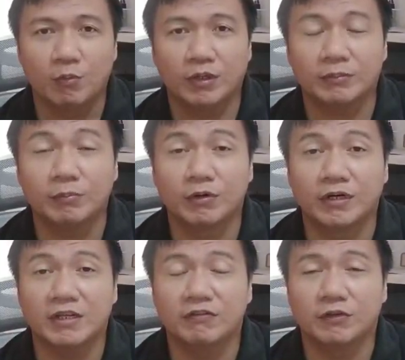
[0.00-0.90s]
What more
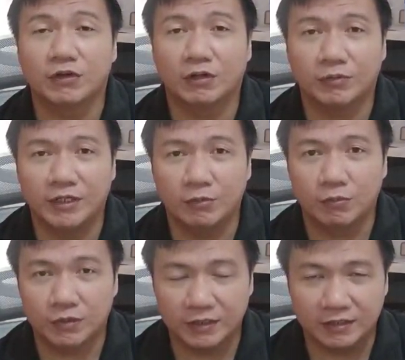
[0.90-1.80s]
if you're already
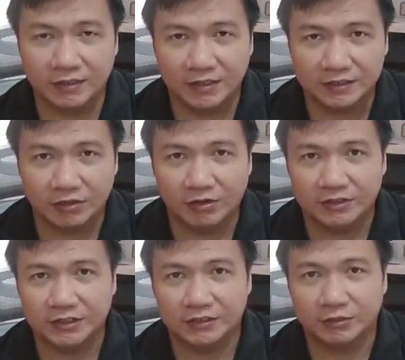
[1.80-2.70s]
working as a
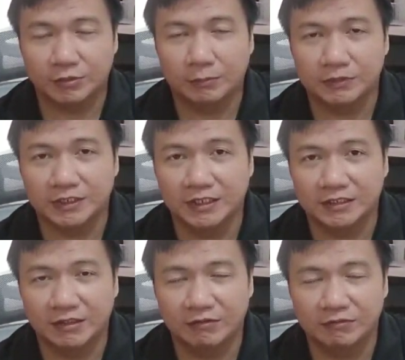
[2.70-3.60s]
call center
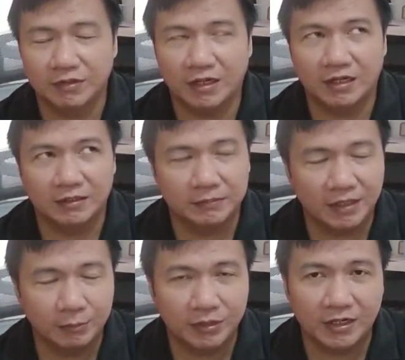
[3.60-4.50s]
representative?
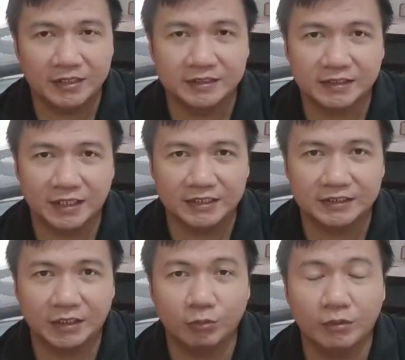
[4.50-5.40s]
I'll be honest
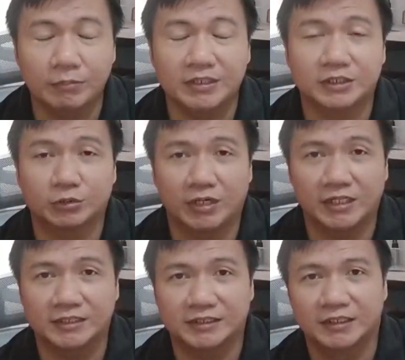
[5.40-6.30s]
guys, there will be
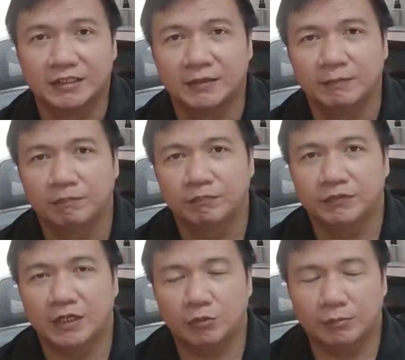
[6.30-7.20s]
stress,
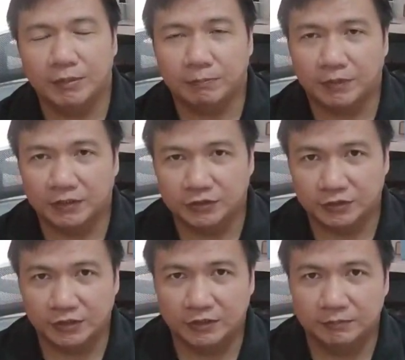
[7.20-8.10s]
there will be
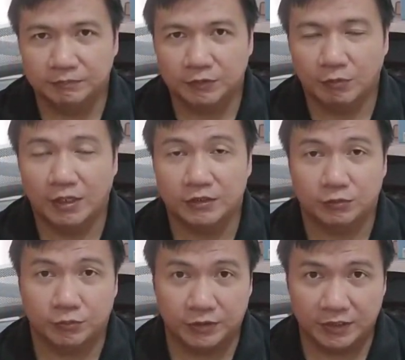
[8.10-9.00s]
pressure while
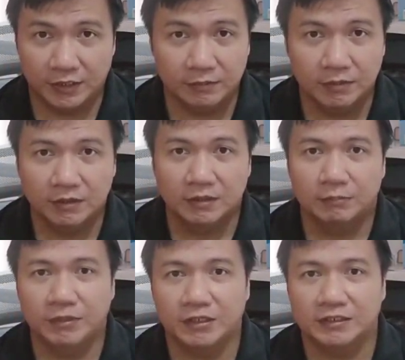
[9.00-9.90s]
you're working
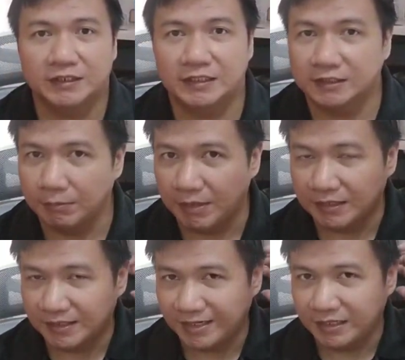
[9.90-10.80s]
because it's a
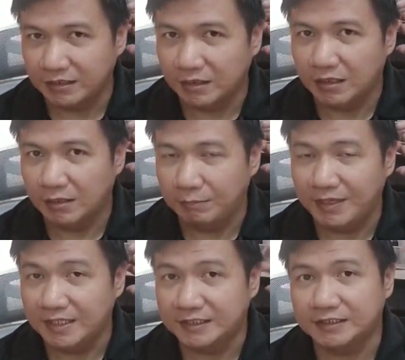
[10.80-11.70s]

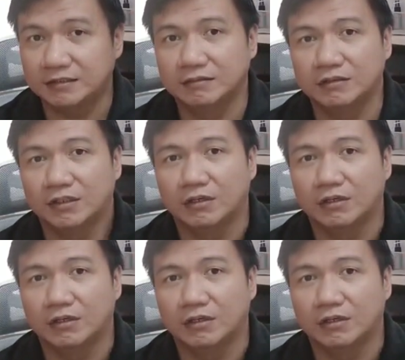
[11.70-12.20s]
metric-based,